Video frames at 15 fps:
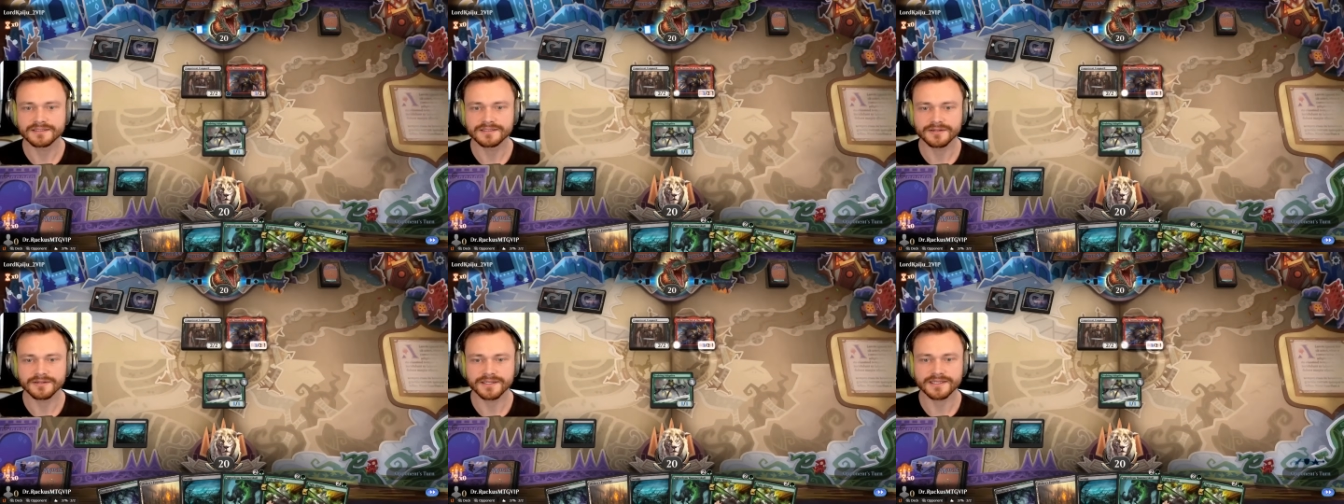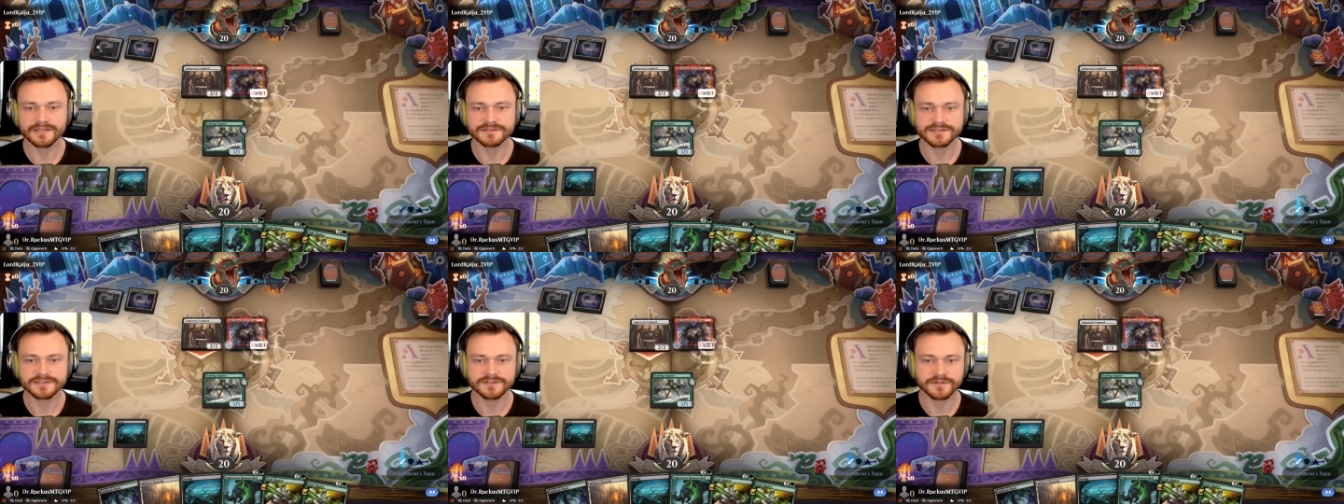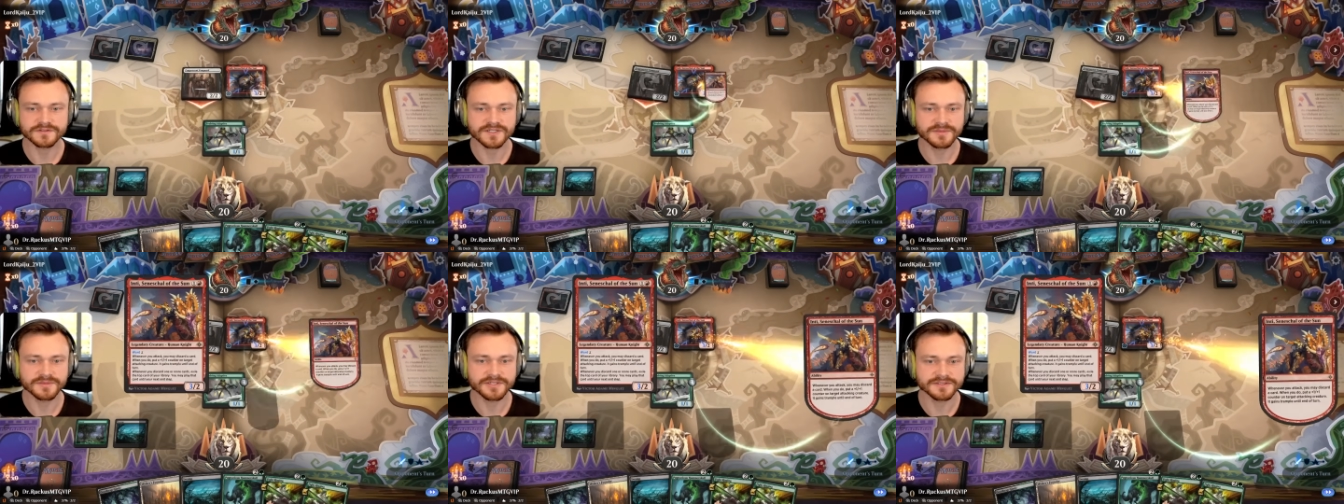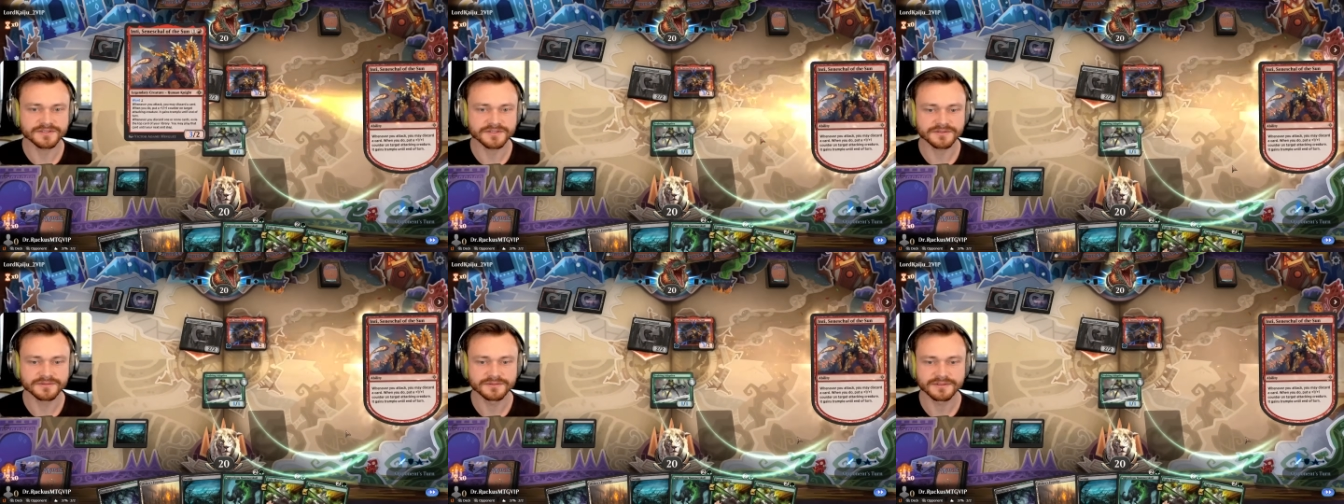Oh yeah, this card's gonna be good
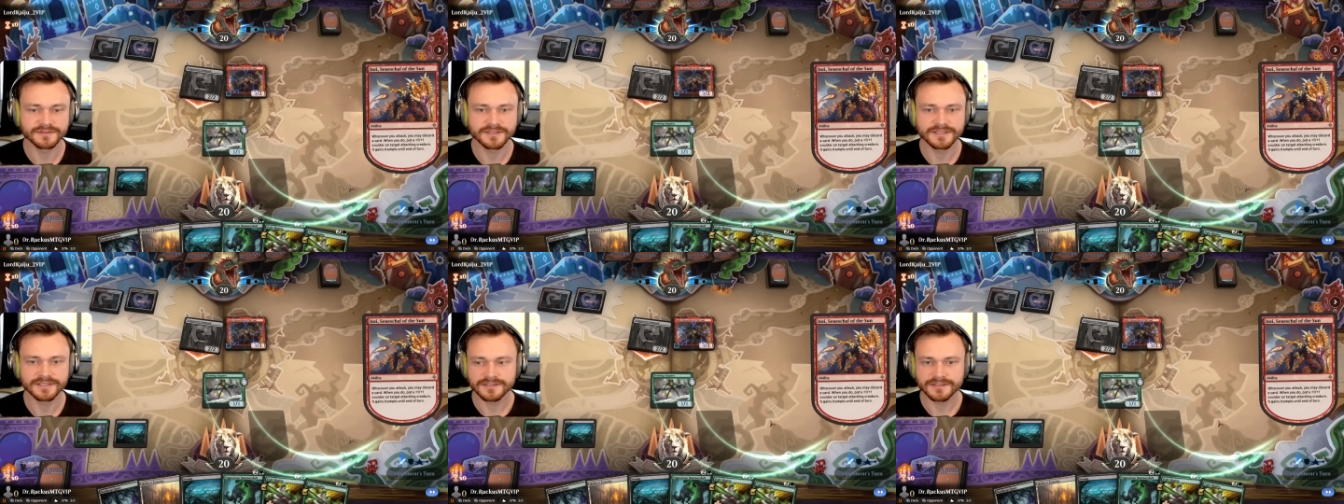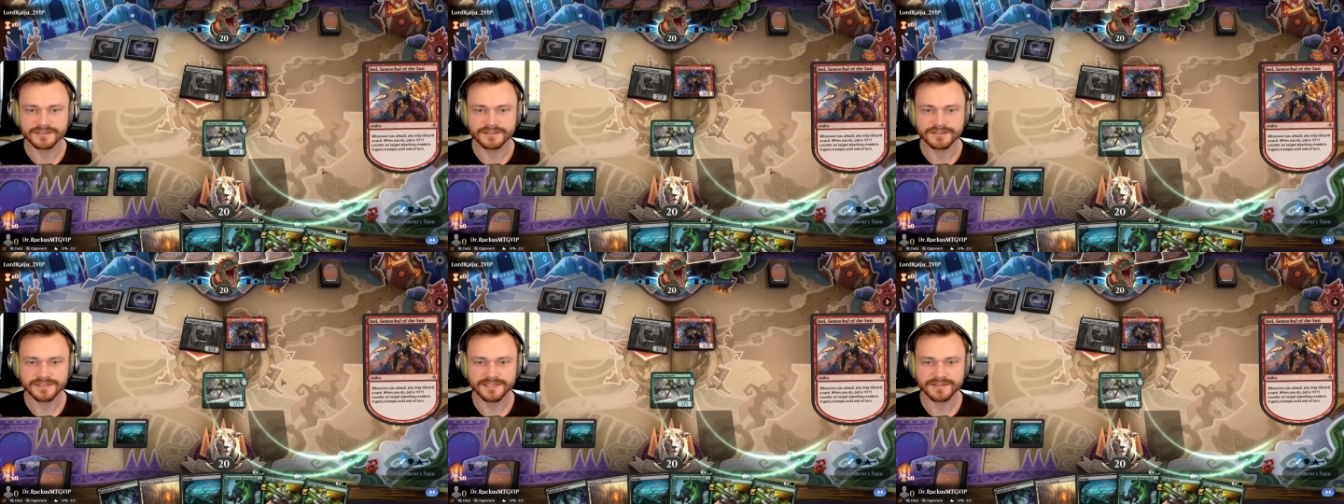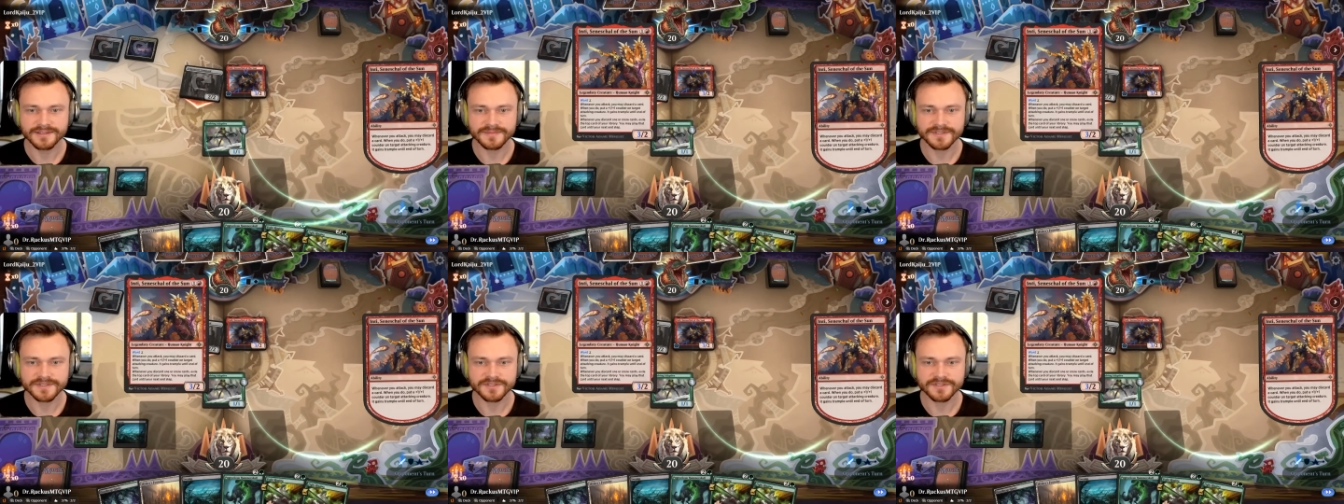too. Yep, this